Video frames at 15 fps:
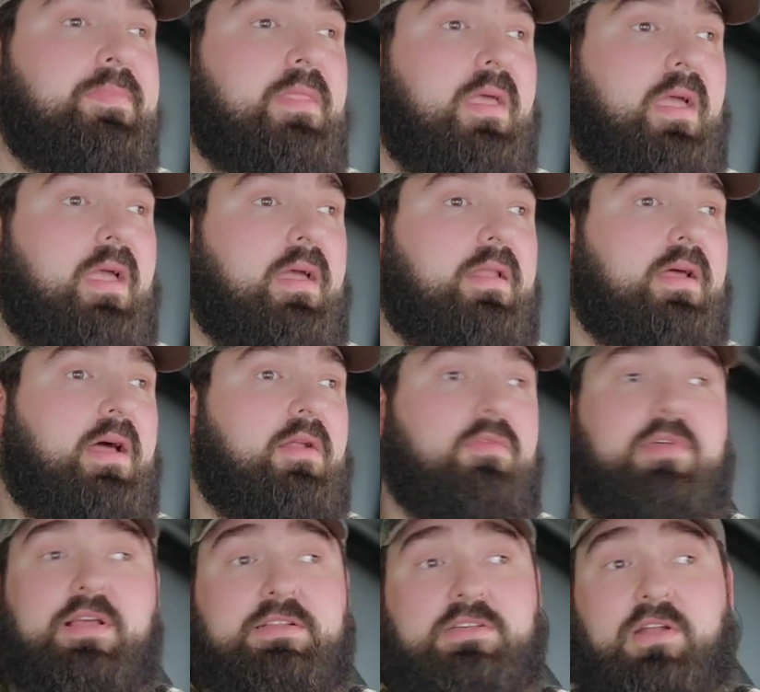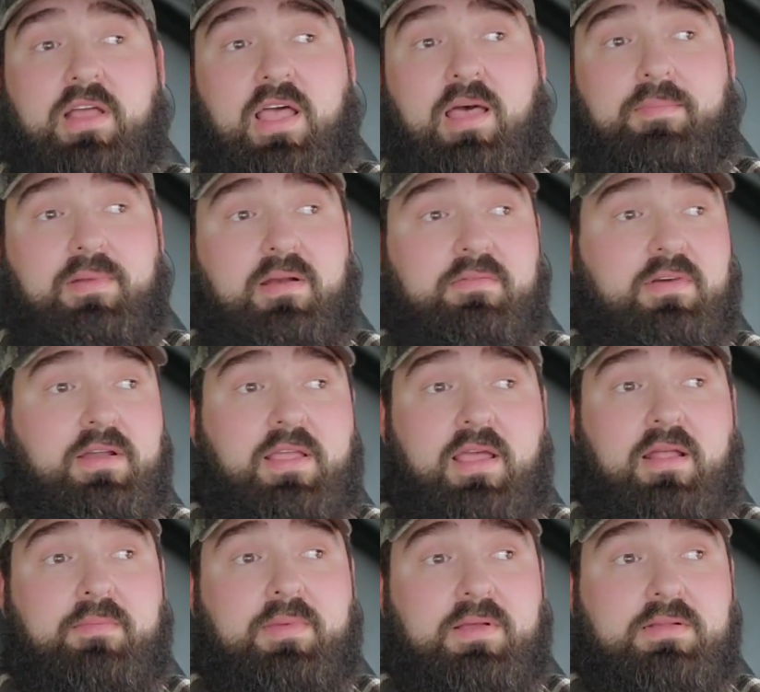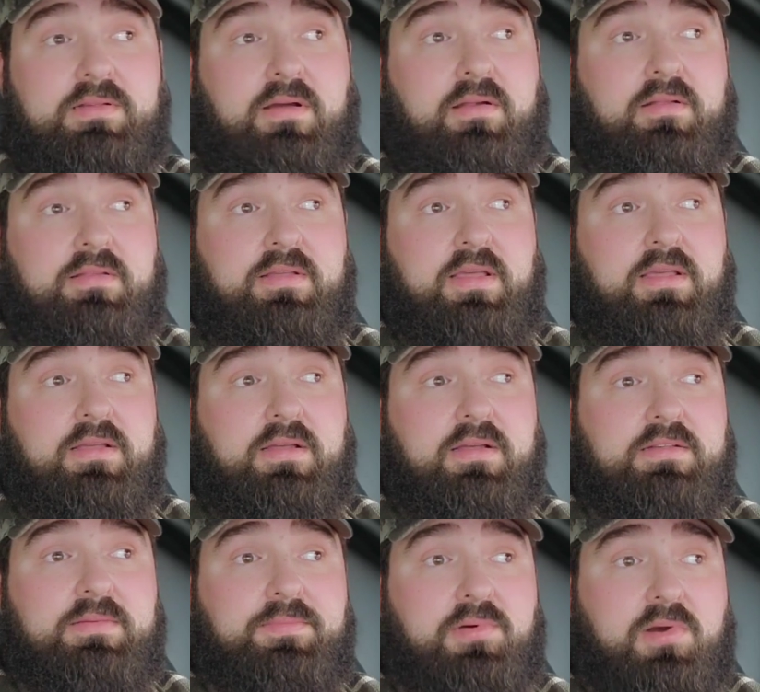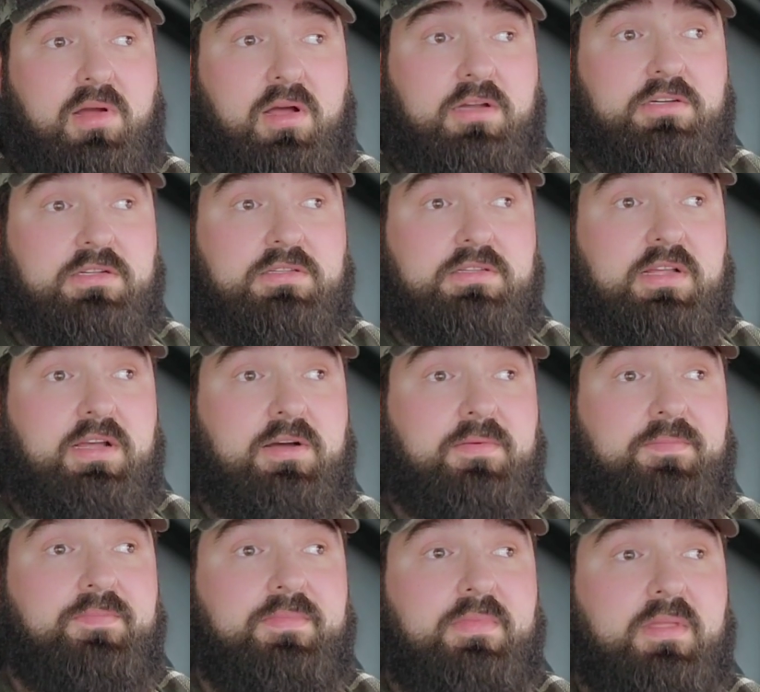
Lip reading: And I don't think it's going to happen ever again because I'm going to take some precautions now.